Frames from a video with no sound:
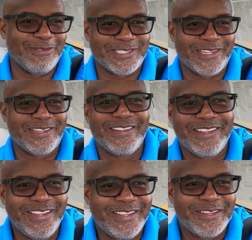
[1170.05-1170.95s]
was
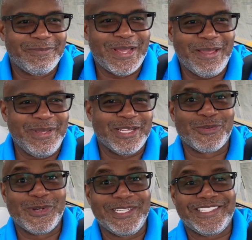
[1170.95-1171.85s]
maybe a
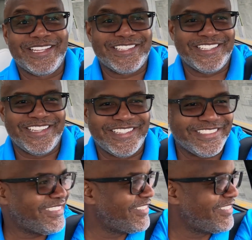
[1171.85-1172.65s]
26 inch.